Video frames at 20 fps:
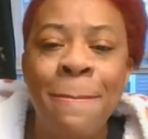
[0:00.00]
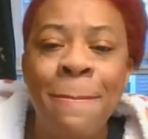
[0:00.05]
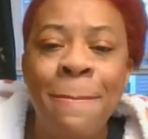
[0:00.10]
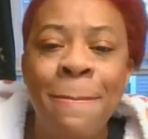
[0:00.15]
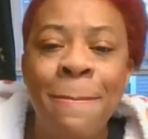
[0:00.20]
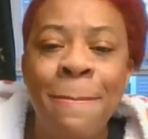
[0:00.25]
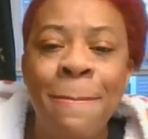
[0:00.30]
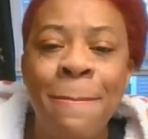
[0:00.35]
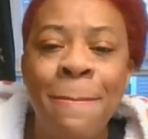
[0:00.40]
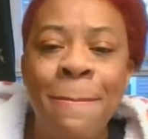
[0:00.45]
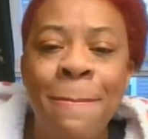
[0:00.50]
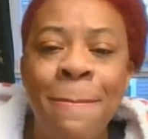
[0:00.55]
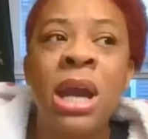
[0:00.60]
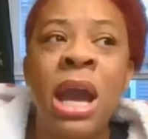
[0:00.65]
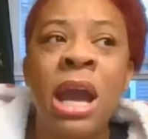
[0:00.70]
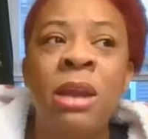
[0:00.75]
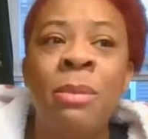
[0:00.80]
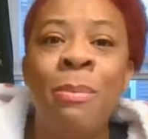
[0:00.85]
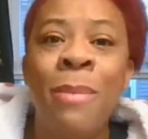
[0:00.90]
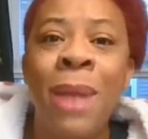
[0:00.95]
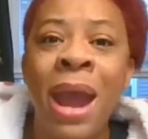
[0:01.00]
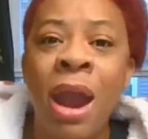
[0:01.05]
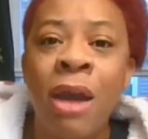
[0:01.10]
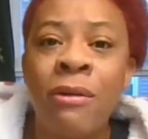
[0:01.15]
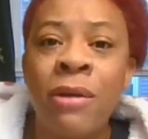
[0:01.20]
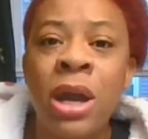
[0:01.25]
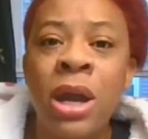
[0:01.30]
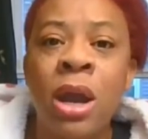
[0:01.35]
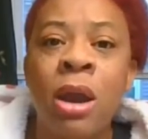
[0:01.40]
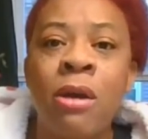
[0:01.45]
and
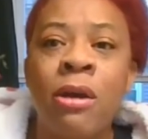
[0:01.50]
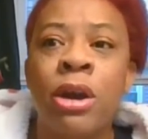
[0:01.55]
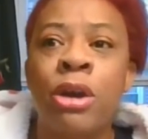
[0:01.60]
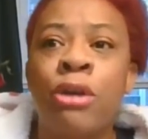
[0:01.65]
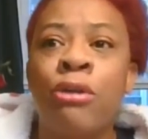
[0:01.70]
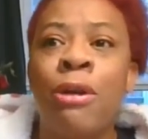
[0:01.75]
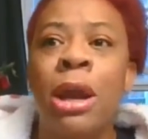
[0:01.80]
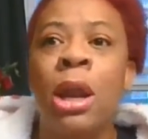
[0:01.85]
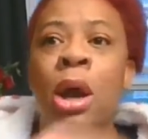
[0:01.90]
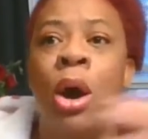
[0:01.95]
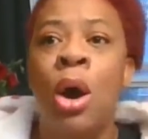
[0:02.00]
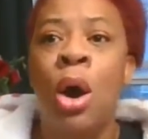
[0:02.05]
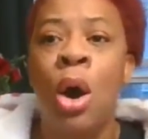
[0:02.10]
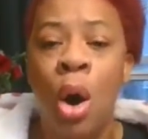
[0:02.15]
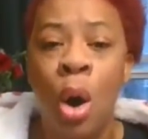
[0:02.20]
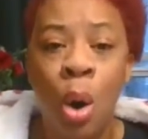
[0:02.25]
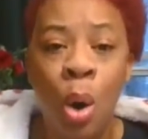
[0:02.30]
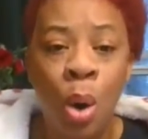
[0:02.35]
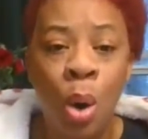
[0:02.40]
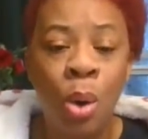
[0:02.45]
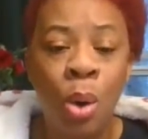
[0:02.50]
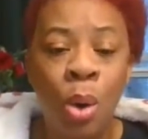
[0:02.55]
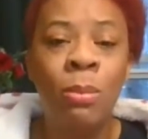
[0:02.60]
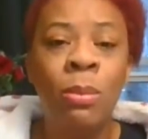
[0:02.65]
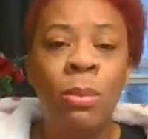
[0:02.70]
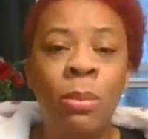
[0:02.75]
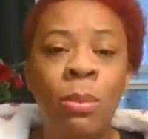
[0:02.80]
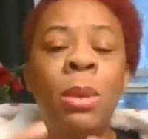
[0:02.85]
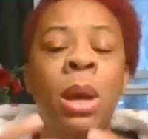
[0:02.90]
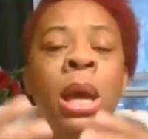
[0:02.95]
marry her and create a
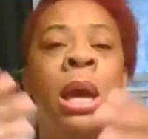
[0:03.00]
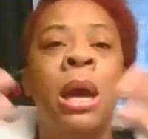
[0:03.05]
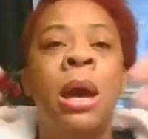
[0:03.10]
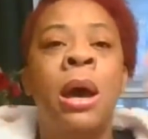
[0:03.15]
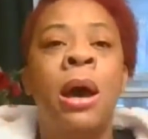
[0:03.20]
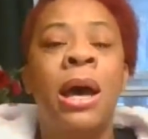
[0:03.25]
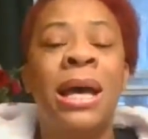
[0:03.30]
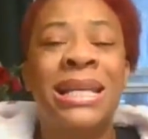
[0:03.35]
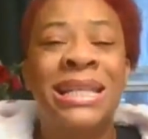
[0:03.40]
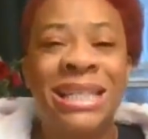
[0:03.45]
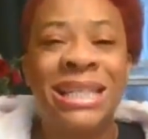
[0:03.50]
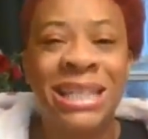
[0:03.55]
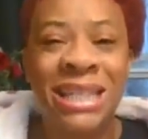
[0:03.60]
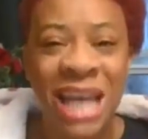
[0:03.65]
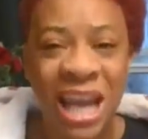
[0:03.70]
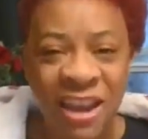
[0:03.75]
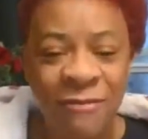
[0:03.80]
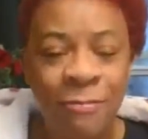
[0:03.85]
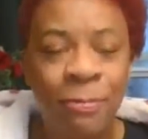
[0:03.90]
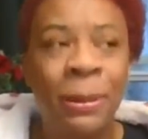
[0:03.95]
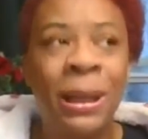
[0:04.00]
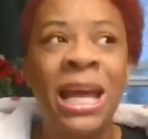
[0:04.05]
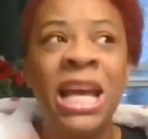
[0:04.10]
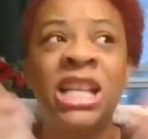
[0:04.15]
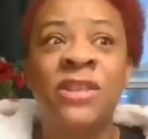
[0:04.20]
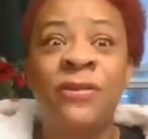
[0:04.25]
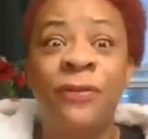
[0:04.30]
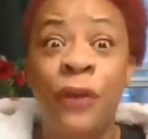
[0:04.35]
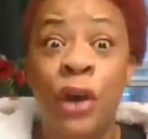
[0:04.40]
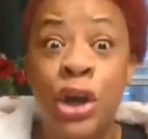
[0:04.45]
home, a safe
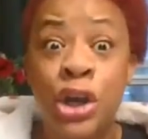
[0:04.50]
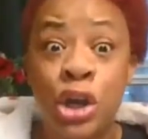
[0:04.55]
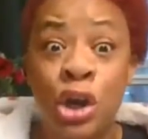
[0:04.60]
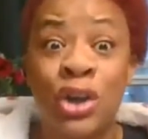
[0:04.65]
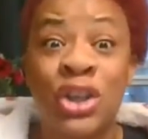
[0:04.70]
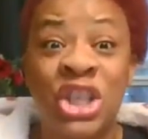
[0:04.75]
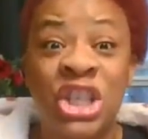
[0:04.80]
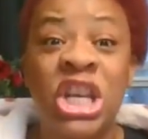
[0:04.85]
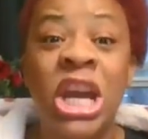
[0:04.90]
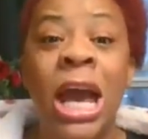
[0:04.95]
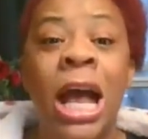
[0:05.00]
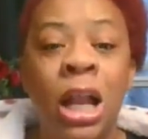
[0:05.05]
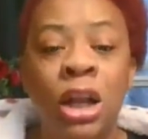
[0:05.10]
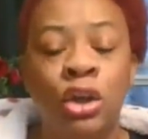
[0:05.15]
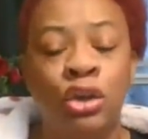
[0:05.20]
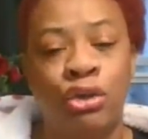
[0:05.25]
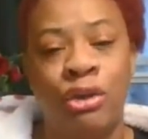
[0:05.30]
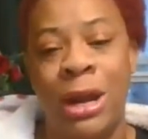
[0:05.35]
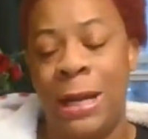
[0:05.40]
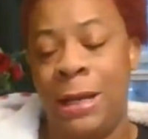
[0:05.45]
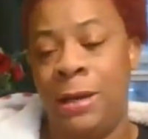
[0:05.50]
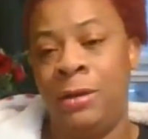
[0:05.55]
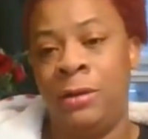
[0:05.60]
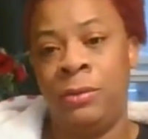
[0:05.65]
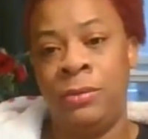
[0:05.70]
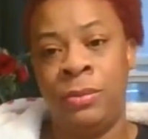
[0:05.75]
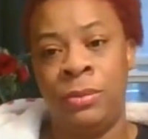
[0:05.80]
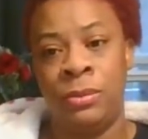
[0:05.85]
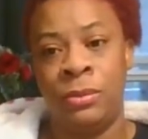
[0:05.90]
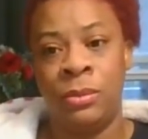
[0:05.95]
place for your children.
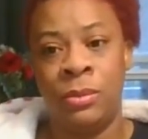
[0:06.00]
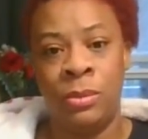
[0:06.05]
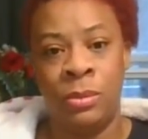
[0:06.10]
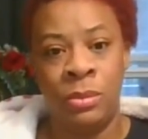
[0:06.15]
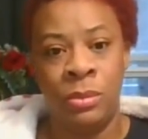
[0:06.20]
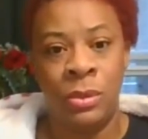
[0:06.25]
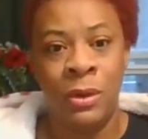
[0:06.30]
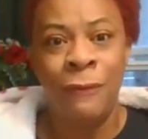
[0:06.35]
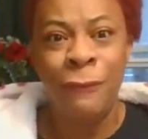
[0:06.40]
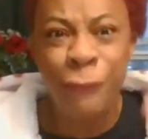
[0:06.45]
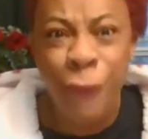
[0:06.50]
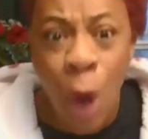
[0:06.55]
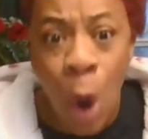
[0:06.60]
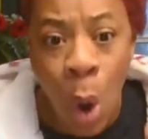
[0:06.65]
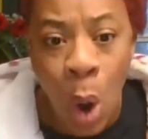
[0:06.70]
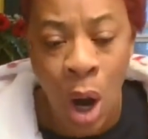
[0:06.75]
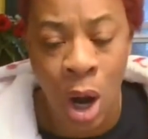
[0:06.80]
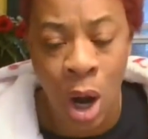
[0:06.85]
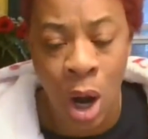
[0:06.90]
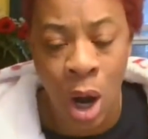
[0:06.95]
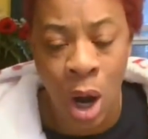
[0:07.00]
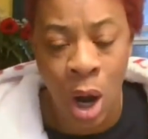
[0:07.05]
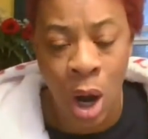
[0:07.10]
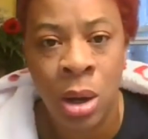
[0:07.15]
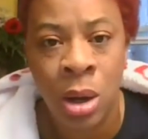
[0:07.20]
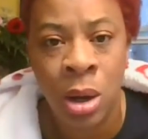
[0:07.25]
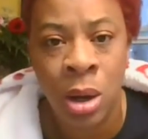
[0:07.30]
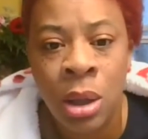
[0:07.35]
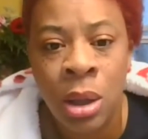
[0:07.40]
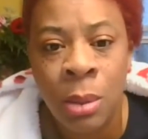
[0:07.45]
4.
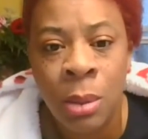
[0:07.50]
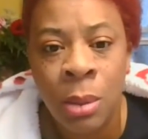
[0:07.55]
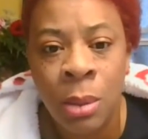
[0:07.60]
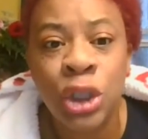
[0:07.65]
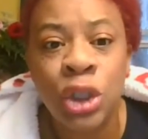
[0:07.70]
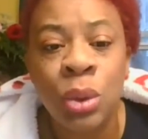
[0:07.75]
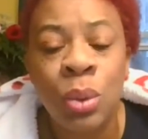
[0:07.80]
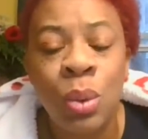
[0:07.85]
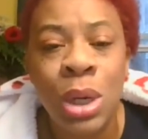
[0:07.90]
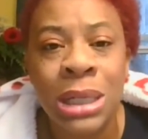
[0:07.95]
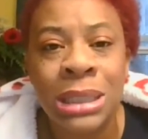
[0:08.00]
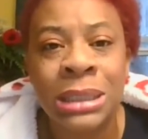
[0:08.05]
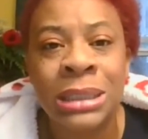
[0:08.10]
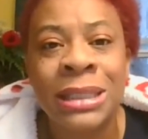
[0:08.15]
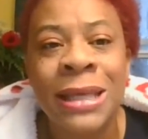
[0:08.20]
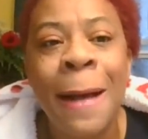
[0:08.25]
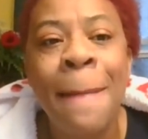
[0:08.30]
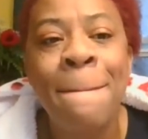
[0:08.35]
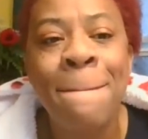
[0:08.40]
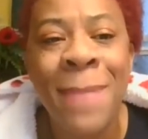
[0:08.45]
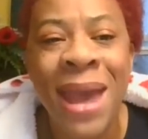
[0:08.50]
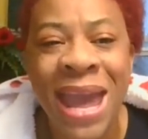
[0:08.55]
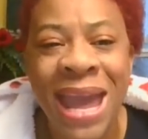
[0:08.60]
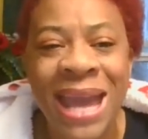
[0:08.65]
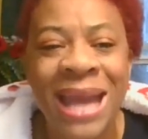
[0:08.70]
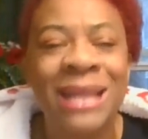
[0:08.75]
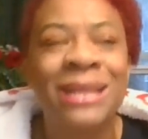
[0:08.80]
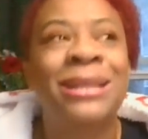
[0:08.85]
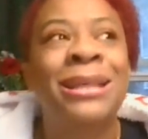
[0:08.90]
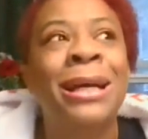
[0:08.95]
But you want some
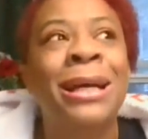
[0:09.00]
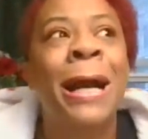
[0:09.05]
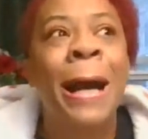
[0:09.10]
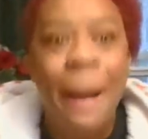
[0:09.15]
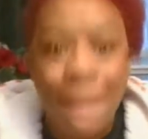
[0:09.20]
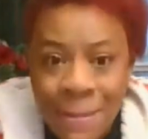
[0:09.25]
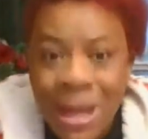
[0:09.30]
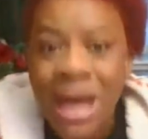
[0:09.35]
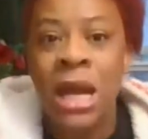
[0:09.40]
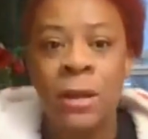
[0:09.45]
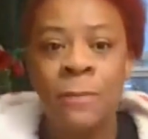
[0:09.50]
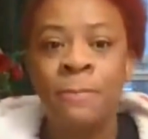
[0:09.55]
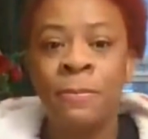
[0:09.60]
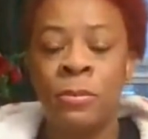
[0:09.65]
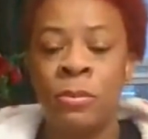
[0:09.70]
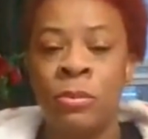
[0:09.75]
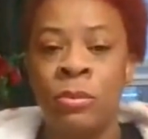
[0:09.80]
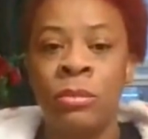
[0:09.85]
man to come in